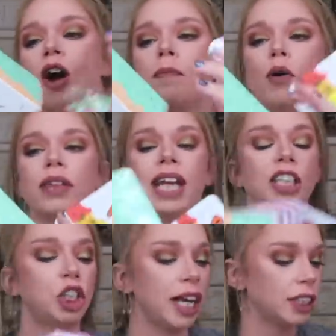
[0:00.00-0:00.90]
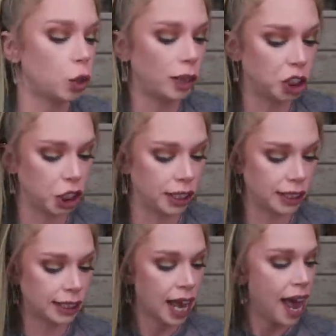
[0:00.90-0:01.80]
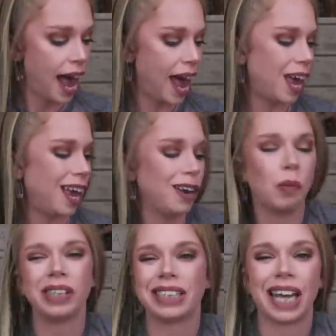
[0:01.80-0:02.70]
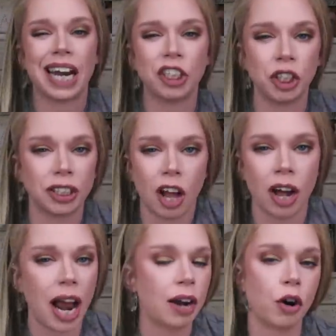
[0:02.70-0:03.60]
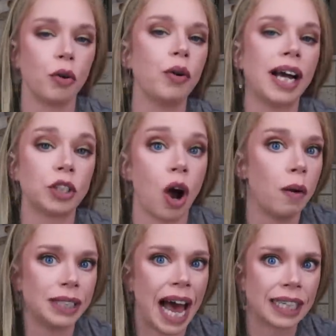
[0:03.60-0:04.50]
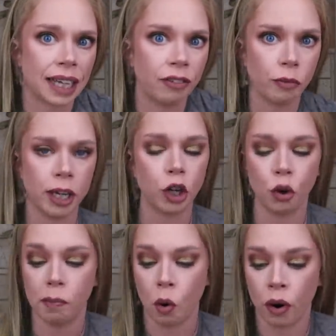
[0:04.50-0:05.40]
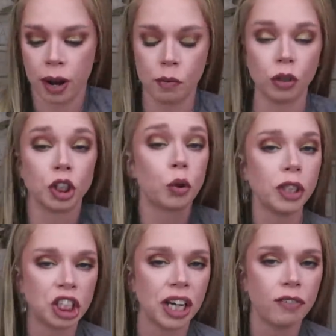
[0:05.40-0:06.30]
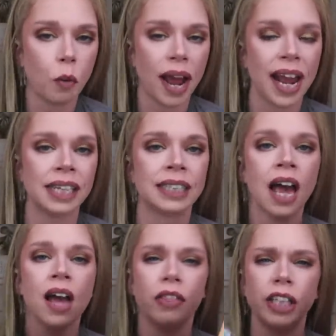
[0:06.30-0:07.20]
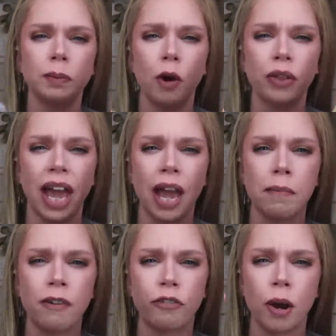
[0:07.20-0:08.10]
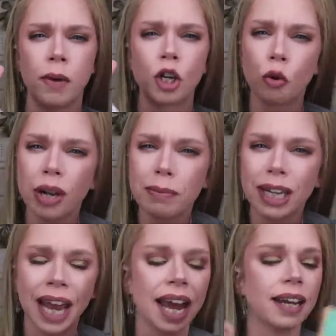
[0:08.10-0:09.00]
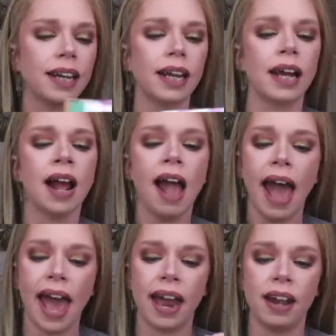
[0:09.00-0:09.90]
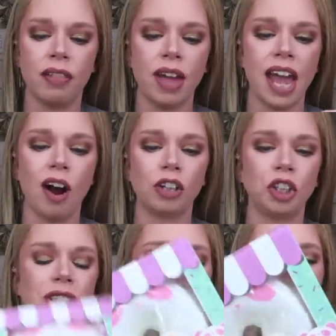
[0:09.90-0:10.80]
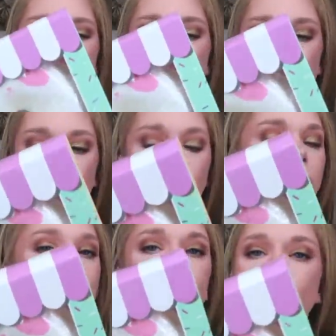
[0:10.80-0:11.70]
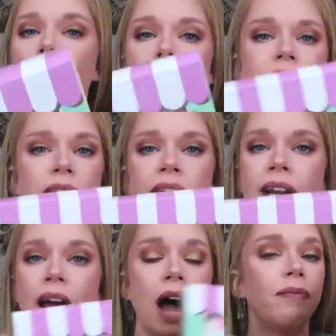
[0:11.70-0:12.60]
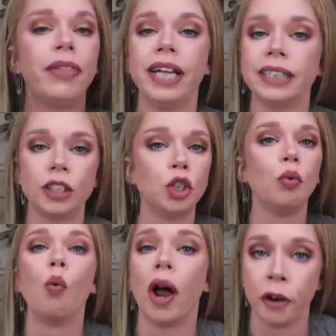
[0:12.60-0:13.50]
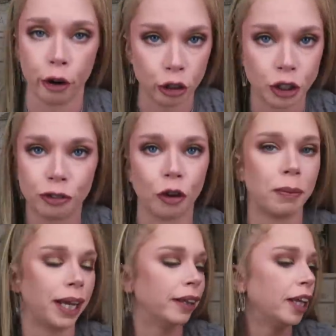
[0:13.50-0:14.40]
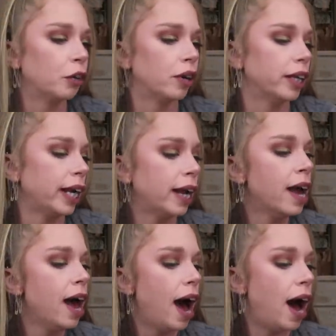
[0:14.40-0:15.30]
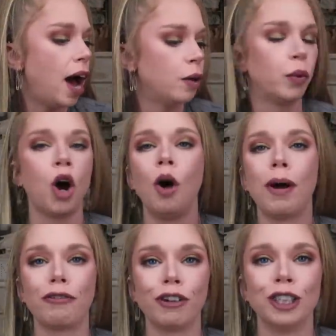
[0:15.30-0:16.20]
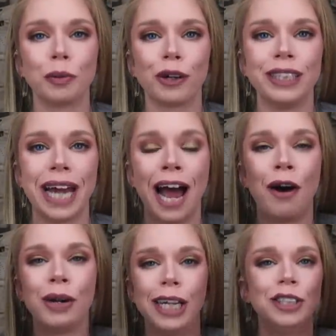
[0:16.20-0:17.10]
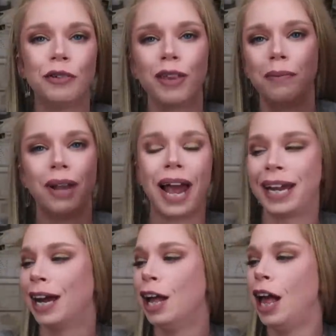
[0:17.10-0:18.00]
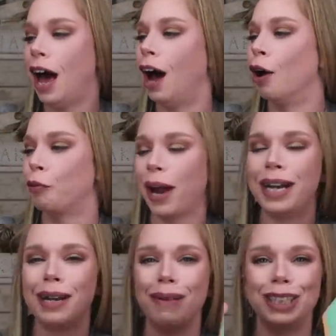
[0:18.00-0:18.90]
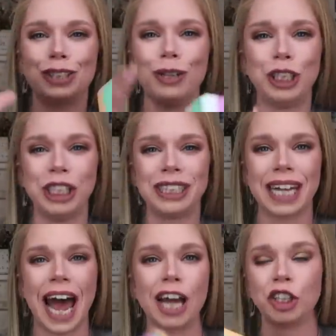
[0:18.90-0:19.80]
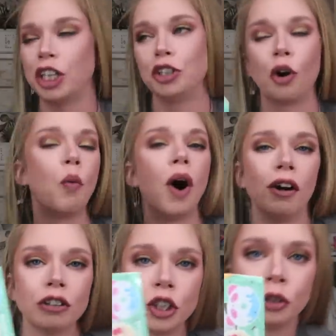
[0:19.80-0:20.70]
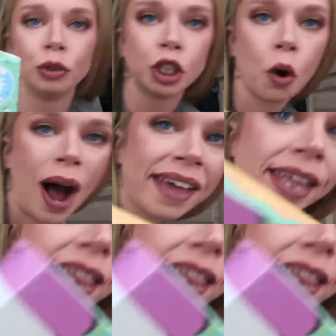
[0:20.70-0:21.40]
are both keychain squishies. And once again, I just thought, I don't know, you guys are always asking for me to do more and more squishy giveaways. These both came from Creamy Candy, and they are just like so soft, and these do wonders for me, literally. Uh, and when all my friends were in town, each of them like uh, raided my squishy stash and took one or two. So I